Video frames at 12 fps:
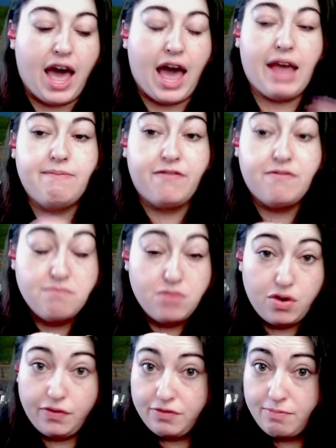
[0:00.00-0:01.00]
I
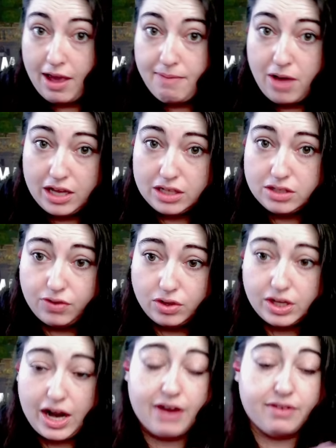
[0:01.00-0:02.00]
moved my mods
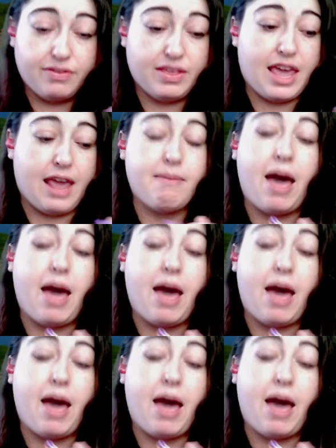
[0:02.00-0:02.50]
folder out of the game.